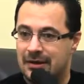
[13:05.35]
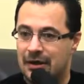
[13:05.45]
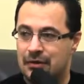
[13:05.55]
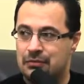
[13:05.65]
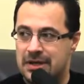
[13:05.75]

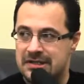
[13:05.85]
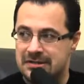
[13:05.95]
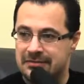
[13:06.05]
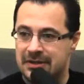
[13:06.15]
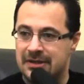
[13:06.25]

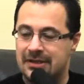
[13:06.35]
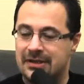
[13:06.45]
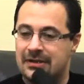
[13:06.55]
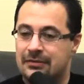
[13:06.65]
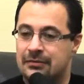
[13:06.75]
aggressively,
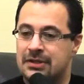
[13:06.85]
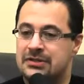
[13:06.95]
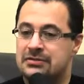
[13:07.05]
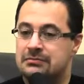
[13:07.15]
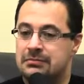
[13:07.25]

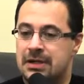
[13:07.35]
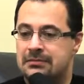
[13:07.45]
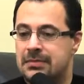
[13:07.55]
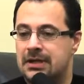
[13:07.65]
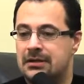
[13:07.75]
which made
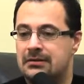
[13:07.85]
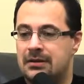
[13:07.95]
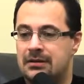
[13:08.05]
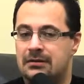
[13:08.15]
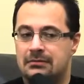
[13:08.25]
me
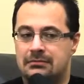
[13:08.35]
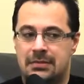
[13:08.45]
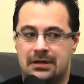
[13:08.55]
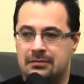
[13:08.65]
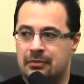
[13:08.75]
you know
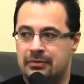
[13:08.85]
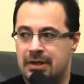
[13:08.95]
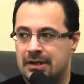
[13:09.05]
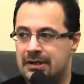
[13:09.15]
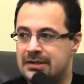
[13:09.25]
make a movie
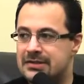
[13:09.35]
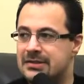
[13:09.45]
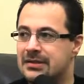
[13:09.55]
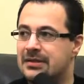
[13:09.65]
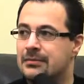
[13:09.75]
like this,
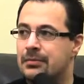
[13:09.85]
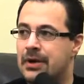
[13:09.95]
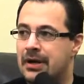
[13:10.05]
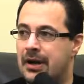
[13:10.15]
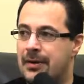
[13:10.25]

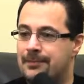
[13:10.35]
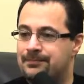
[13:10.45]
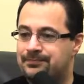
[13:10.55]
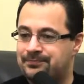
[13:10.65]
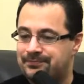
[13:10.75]
but. Um,
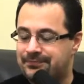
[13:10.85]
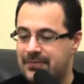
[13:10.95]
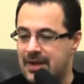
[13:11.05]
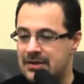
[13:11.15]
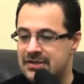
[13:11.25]

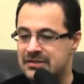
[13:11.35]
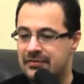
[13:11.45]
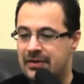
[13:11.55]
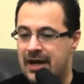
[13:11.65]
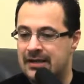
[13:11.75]
just the
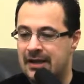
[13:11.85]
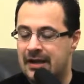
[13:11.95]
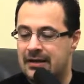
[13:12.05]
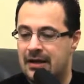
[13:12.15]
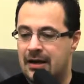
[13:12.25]
fact
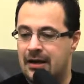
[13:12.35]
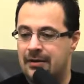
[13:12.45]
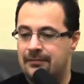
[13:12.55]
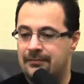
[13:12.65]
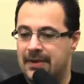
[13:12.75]
that
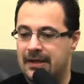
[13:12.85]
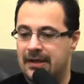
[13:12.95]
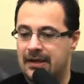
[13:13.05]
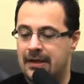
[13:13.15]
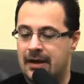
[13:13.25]
um,
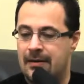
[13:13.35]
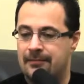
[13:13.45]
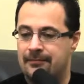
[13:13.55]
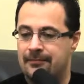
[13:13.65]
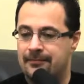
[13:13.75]
he
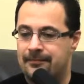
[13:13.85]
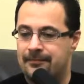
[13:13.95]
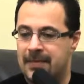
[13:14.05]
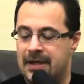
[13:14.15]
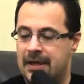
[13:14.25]

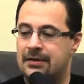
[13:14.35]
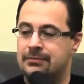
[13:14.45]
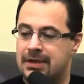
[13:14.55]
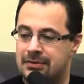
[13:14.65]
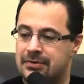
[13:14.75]
he had
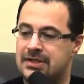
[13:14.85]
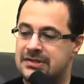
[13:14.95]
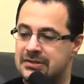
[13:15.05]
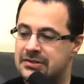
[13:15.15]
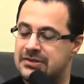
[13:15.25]
many
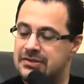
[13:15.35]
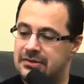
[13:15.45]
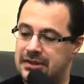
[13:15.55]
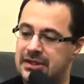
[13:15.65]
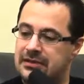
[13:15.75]
reasons to
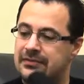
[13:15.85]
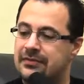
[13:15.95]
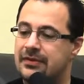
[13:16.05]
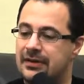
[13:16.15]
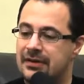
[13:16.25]
leave,
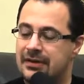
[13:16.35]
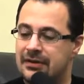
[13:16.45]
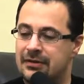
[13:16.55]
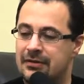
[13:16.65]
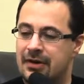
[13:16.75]
you
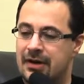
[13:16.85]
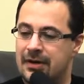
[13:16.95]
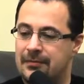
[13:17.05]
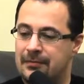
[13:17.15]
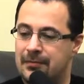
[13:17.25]
know,
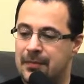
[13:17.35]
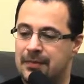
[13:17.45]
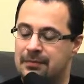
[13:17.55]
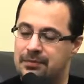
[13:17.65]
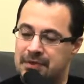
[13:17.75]
um,
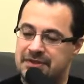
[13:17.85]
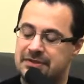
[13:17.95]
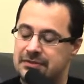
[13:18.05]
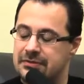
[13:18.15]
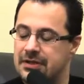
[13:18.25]
the
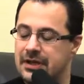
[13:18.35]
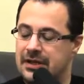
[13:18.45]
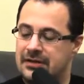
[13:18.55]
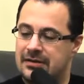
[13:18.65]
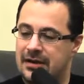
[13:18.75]
priesthood,
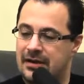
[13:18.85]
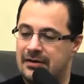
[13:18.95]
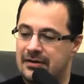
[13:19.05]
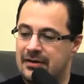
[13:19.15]
and uh,